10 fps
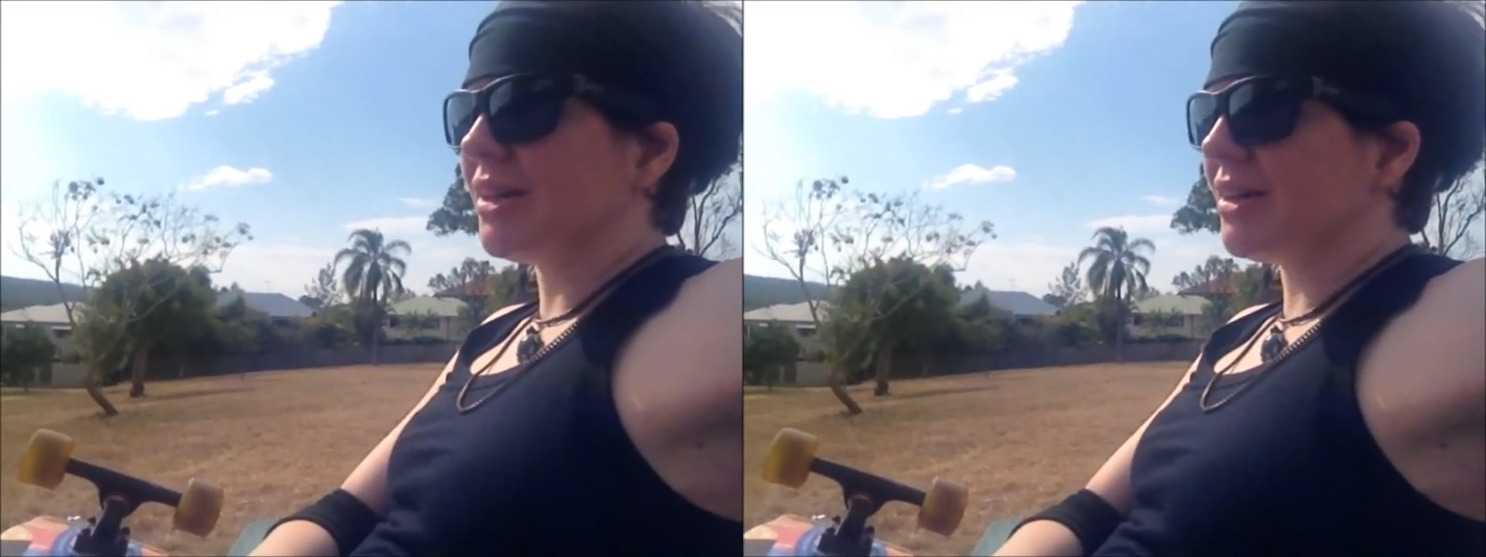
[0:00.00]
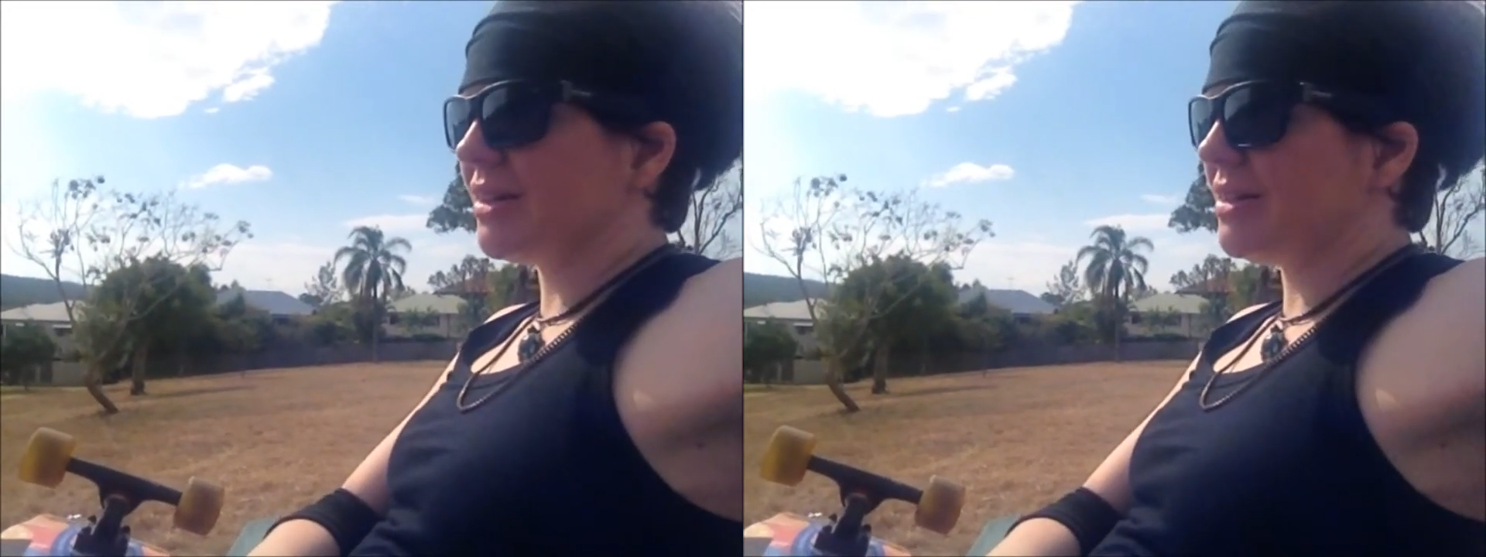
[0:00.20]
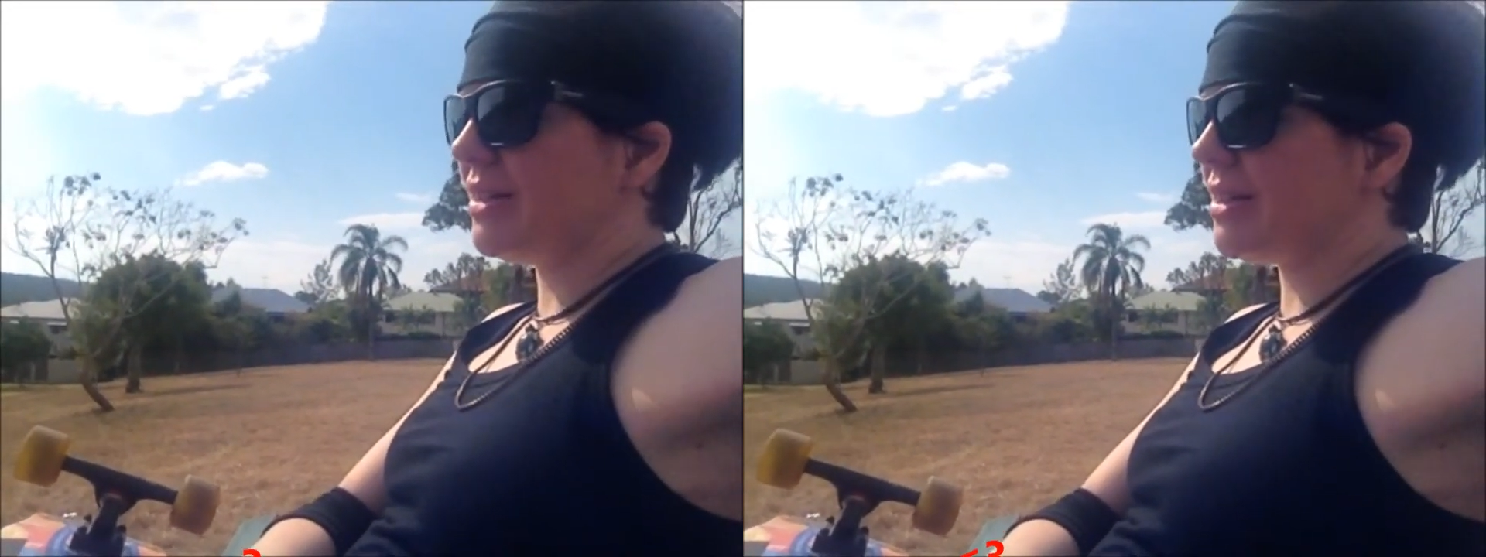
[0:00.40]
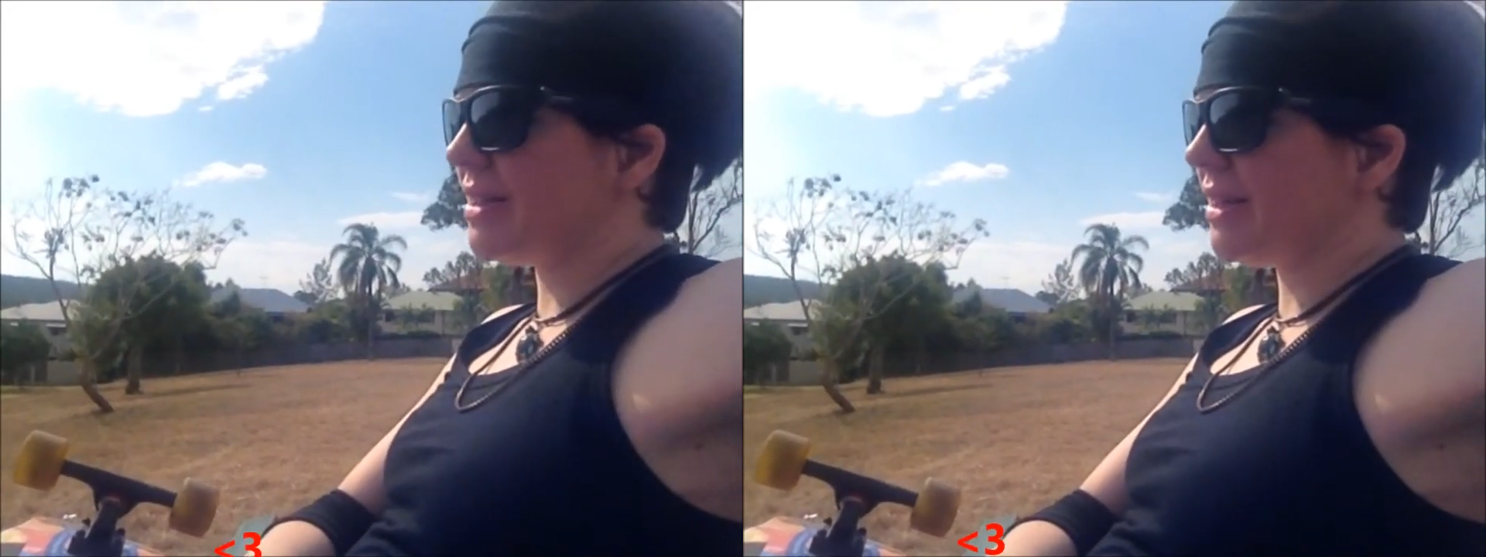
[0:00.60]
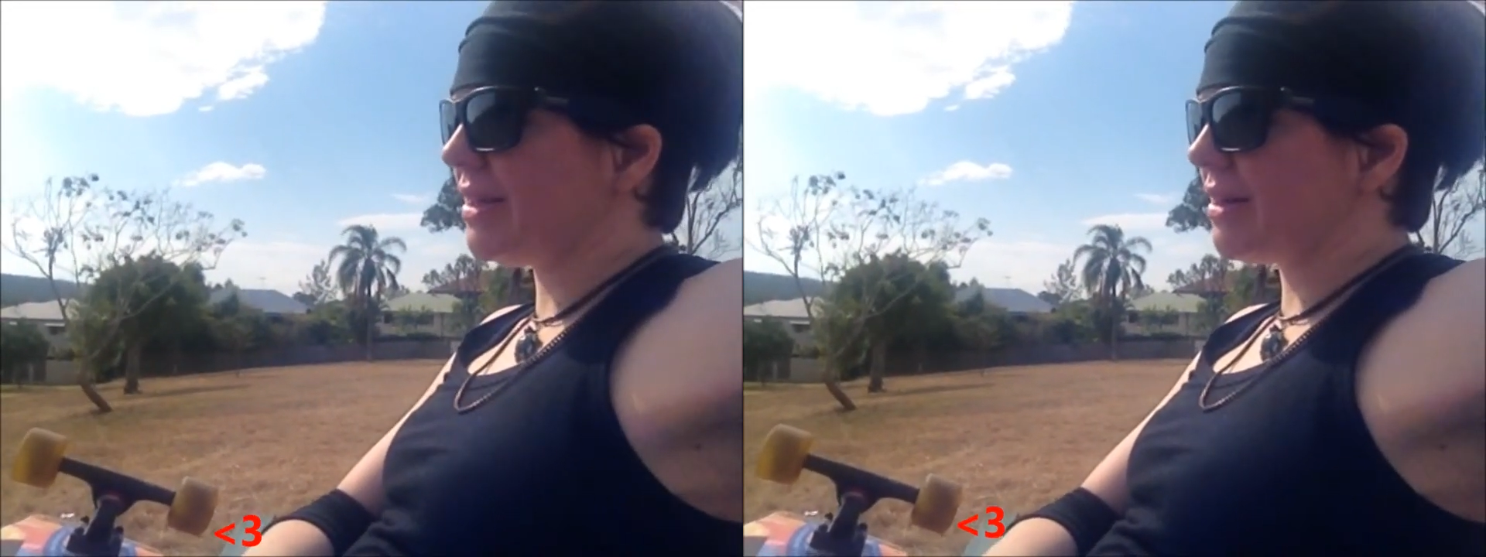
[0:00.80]
I
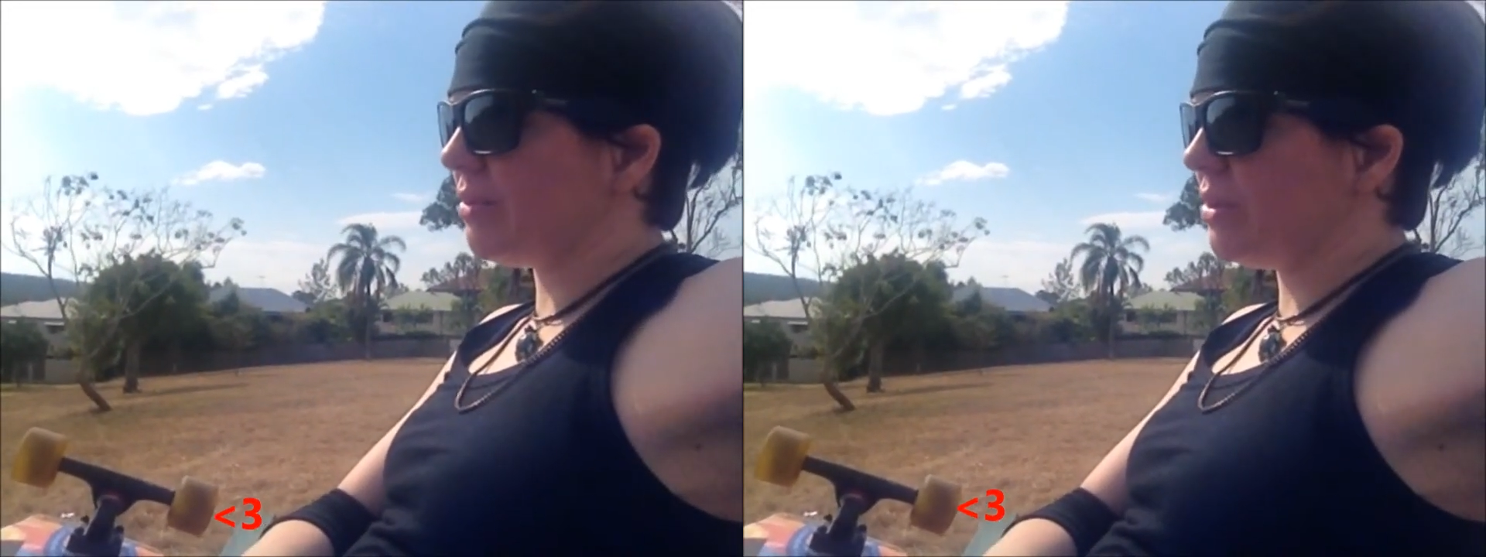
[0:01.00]
didn't think I